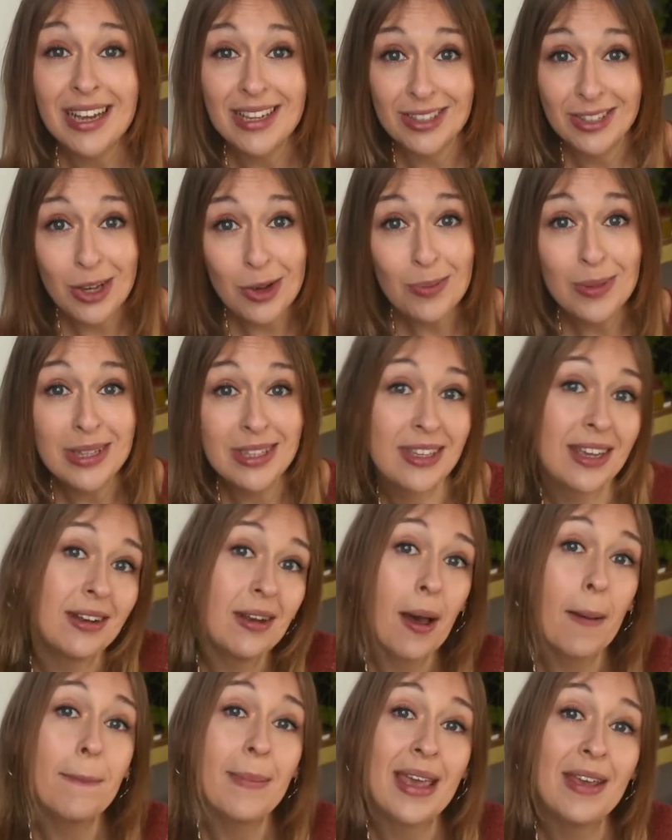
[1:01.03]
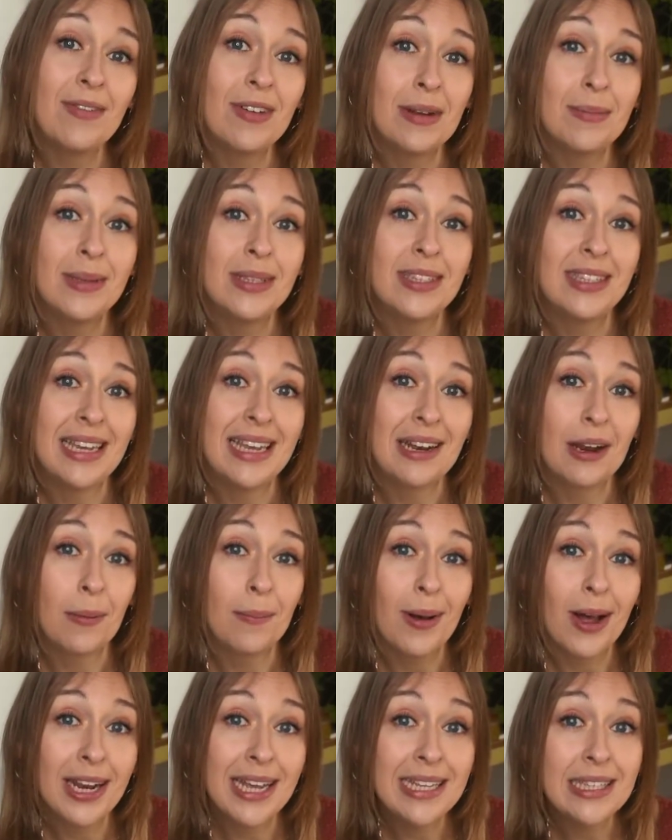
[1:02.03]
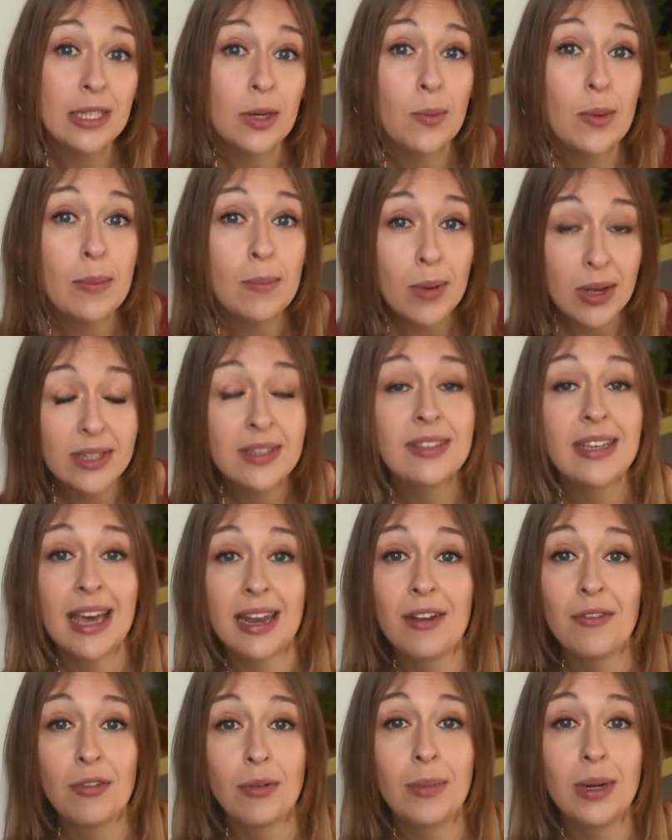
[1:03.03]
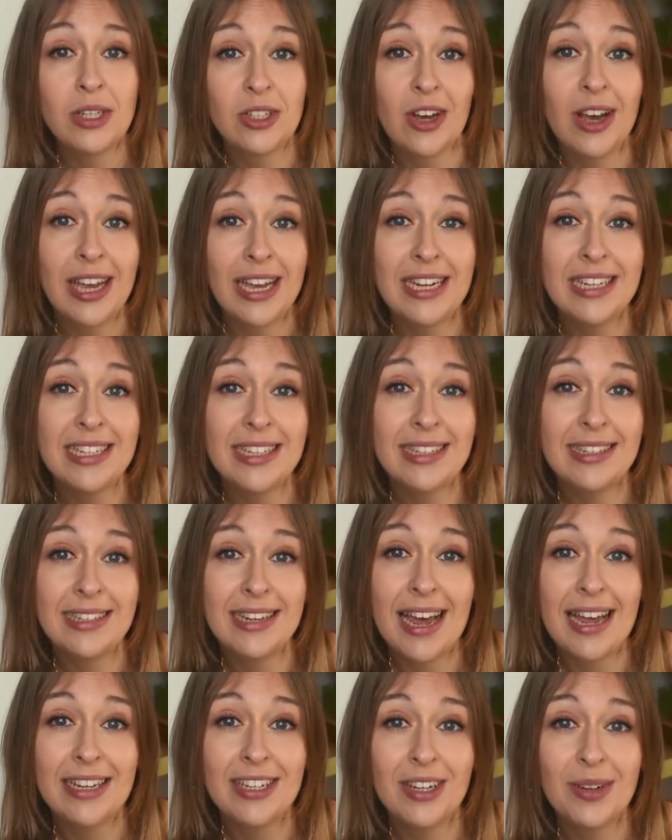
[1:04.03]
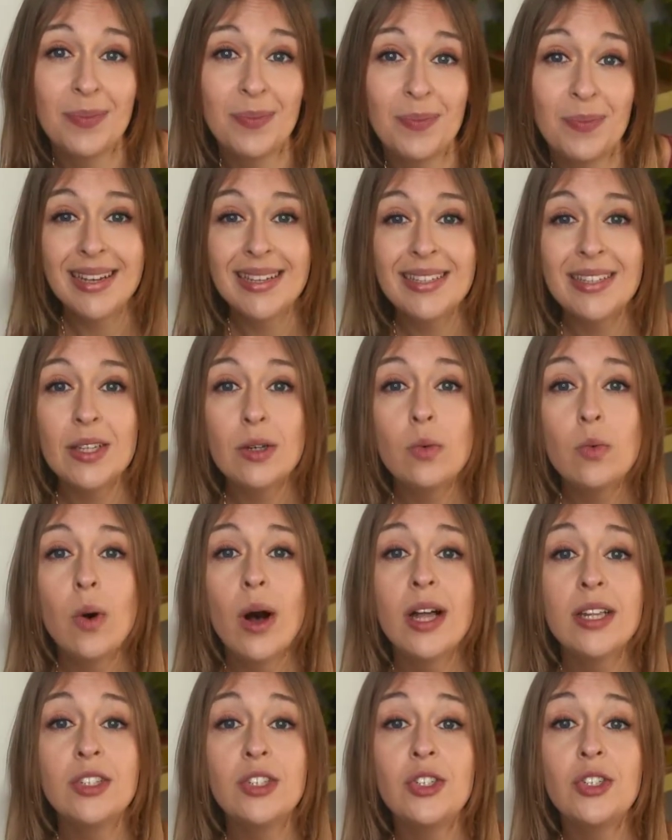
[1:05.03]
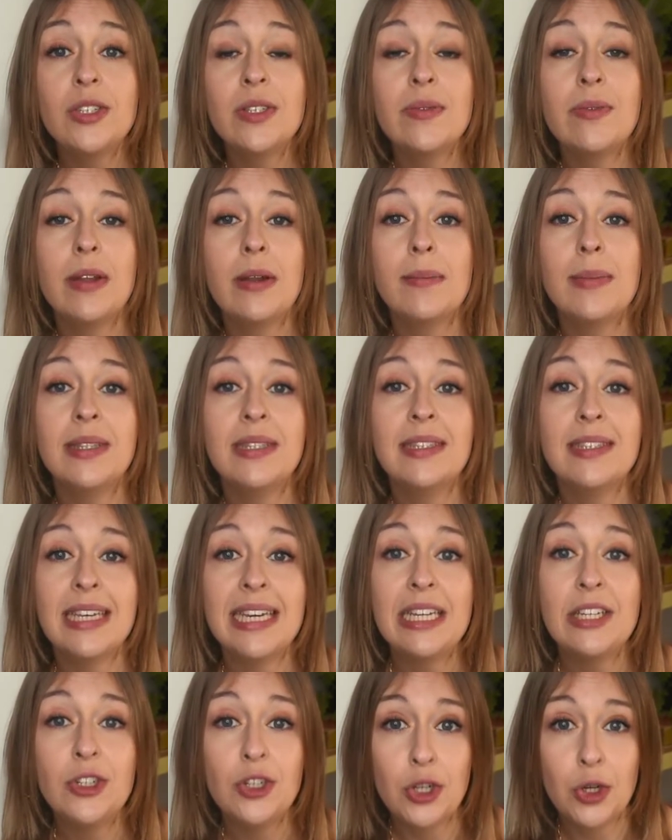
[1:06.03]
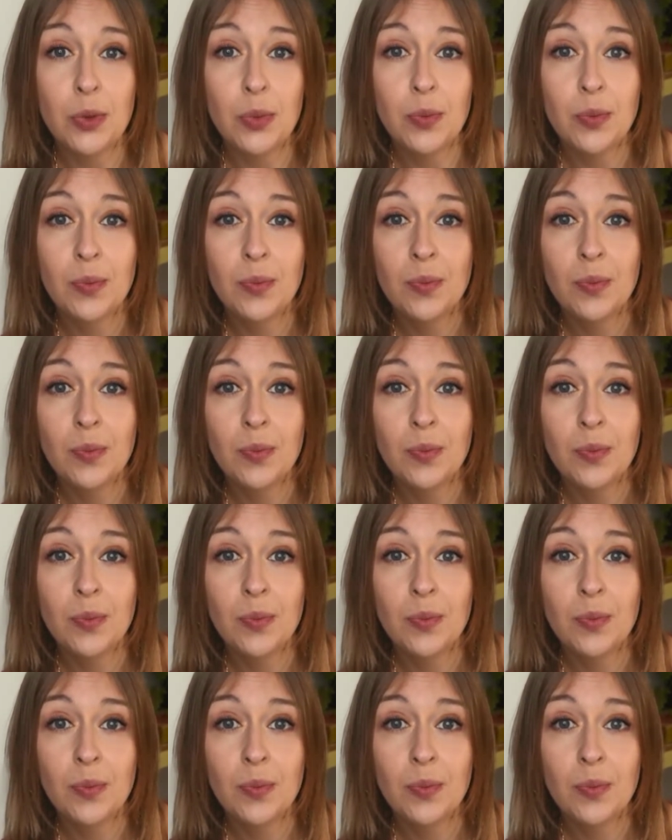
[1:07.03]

as humans, cannot make vitamin C in our body, so we must get it from our diet instead. So what does vitamin C do?